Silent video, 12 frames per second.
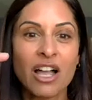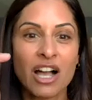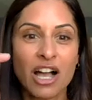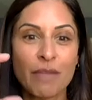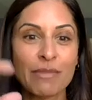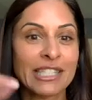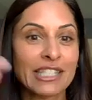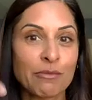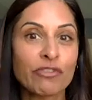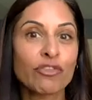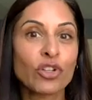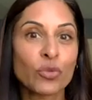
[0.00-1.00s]
and it's going to
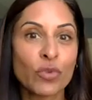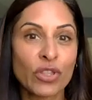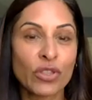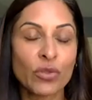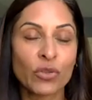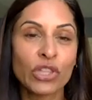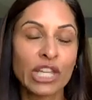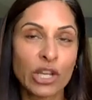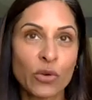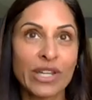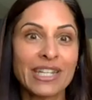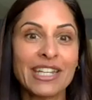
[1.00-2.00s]
be filled with
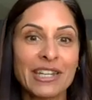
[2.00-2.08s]
liquid.